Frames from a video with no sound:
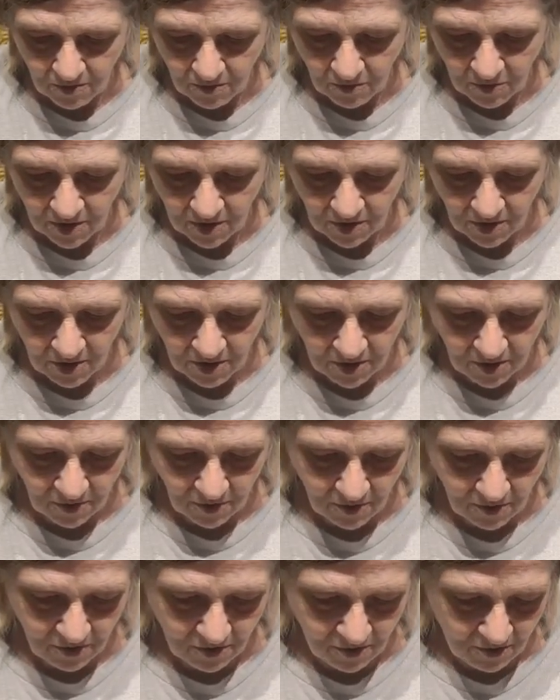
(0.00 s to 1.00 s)
With glue.
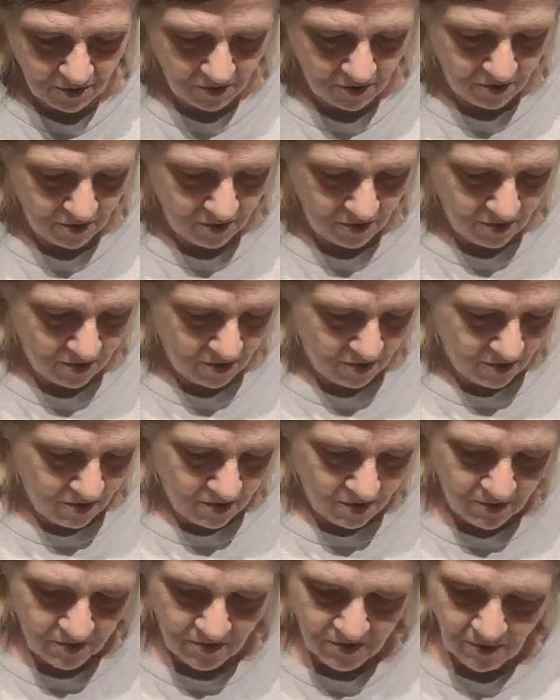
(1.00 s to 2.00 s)

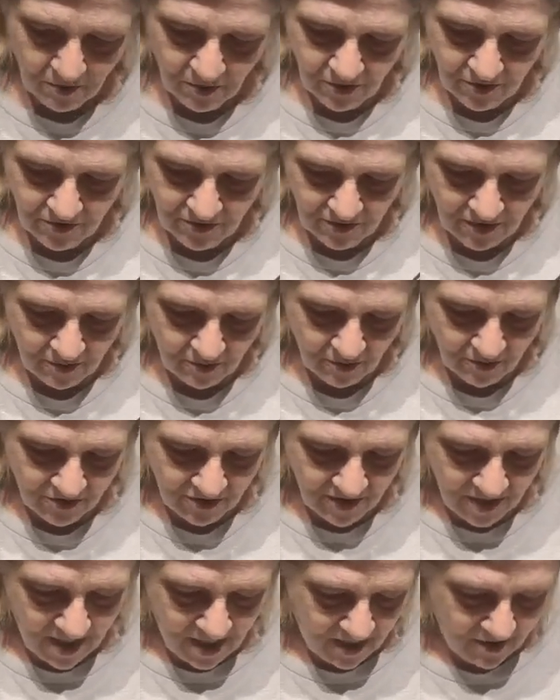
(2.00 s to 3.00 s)
So we'll see. We'll
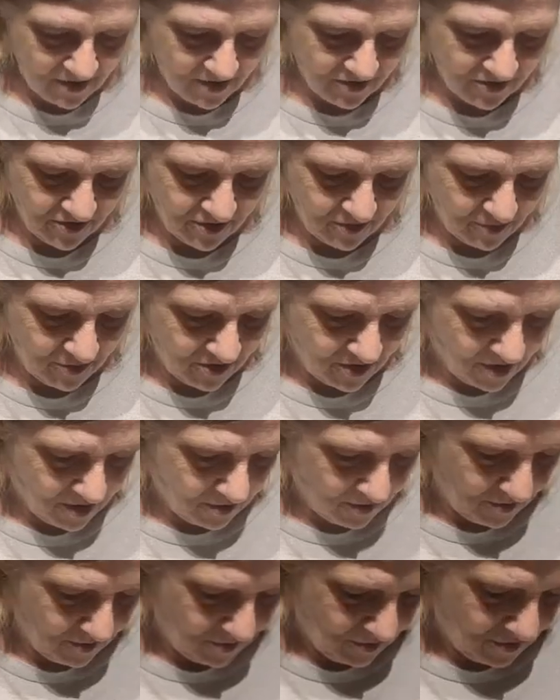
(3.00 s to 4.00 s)
see how this comes
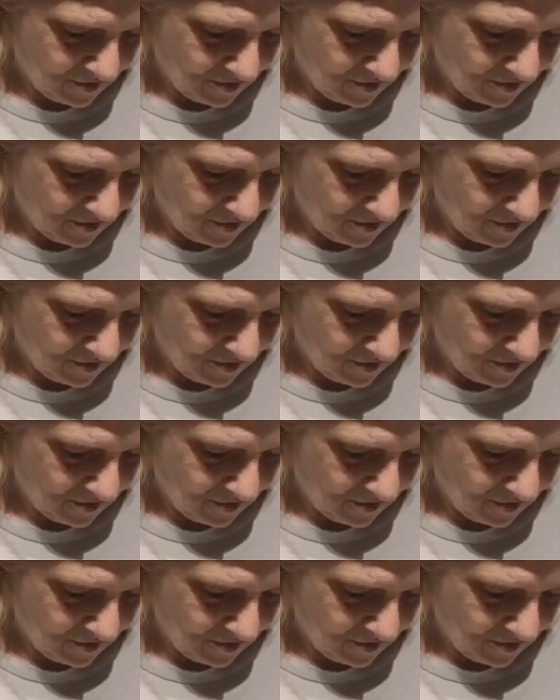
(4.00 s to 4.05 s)
out.